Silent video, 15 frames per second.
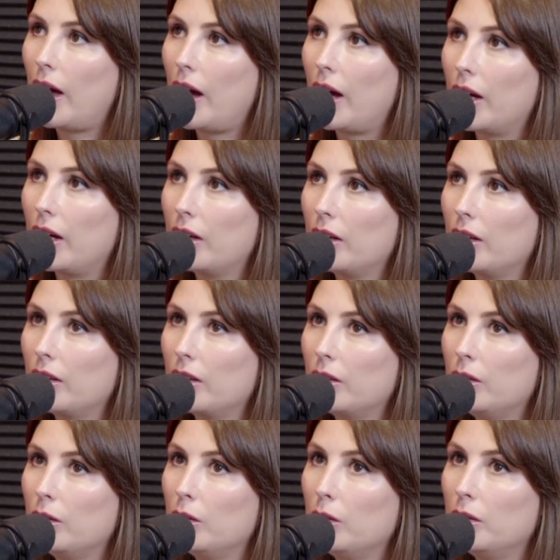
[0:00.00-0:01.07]
that,
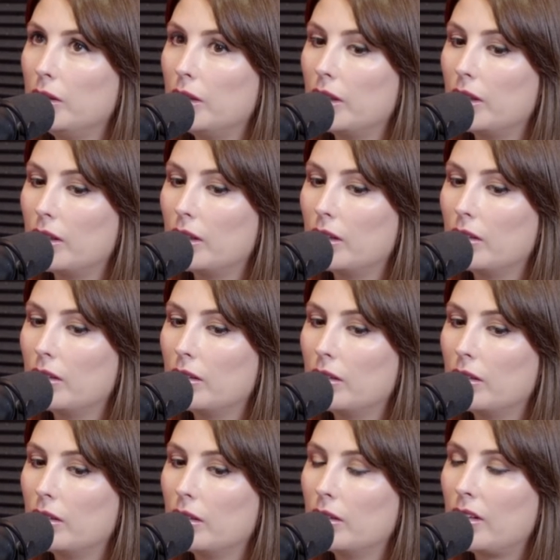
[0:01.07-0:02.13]
you did
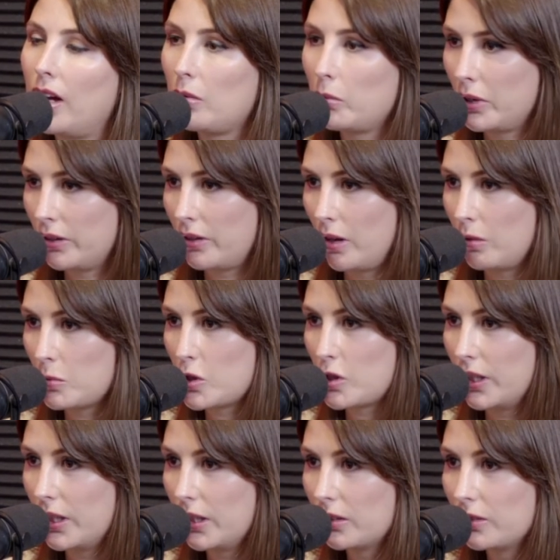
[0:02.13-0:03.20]
Nightmare on Elm
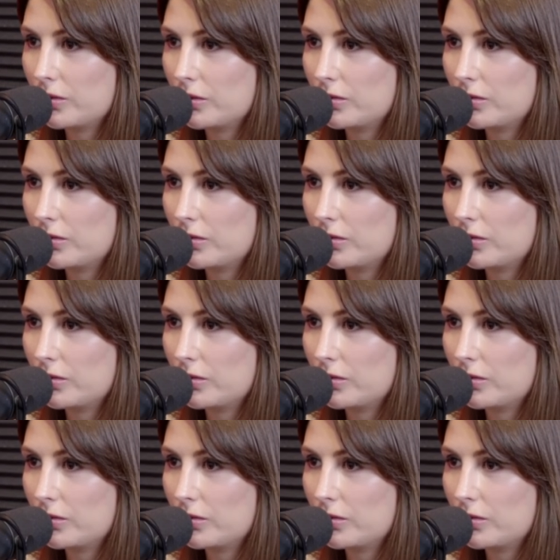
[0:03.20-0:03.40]
Street.